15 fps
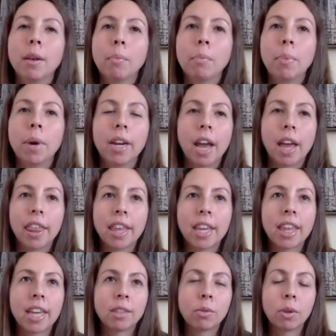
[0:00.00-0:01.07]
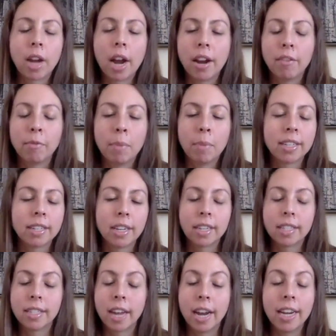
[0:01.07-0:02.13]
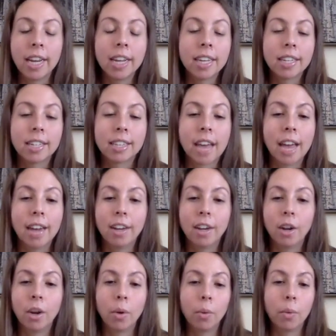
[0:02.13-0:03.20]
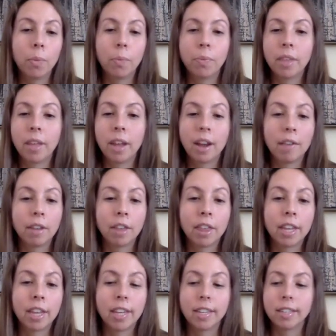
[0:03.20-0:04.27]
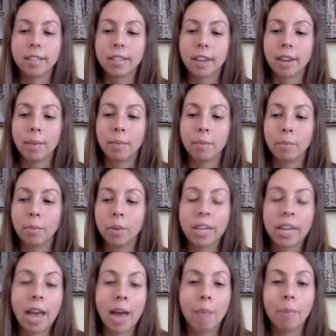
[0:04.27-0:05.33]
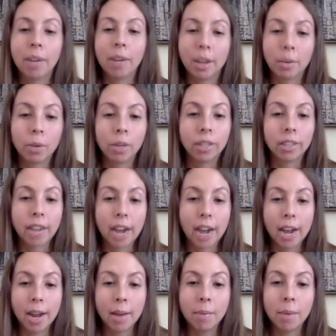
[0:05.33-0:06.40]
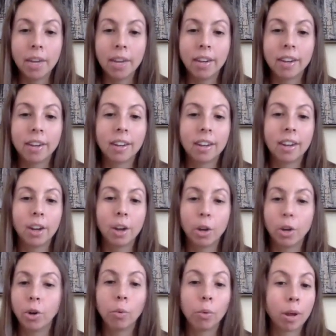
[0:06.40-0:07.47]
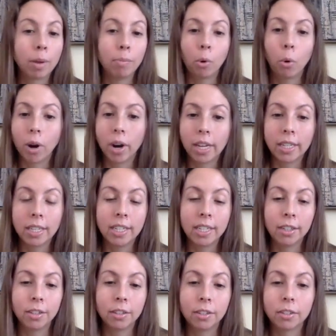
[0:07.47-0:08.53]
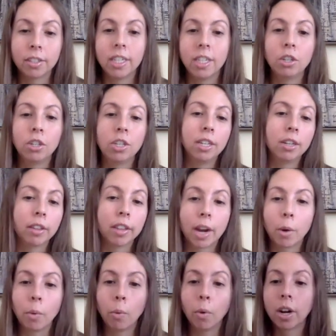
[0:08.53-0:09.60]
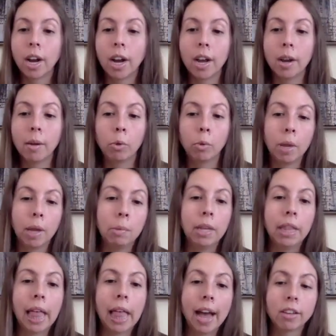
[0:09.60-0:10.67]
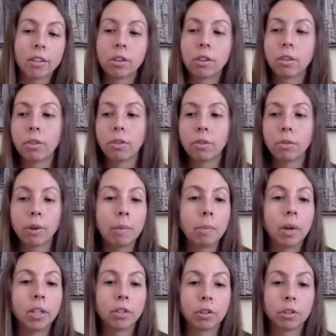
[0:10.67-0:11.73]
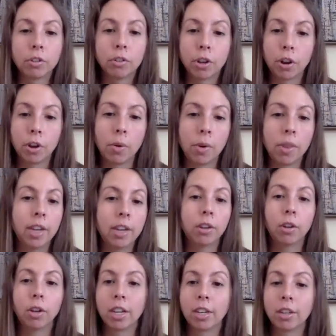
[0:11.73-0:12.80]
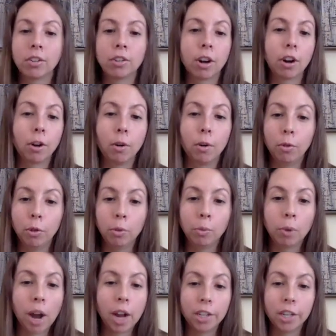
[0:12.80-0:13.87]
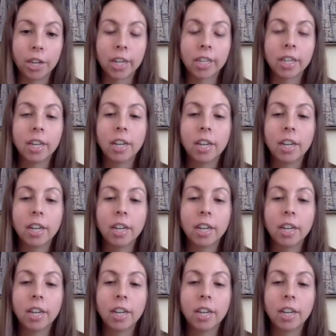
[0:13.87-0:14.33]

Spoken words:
But I think that's what kind of makes it exciting, is that, everything is really happening in real time, and, you don't get bored on deals. Each deal that I work on will maybe last 3 months or so, and then you get to start a whole new project.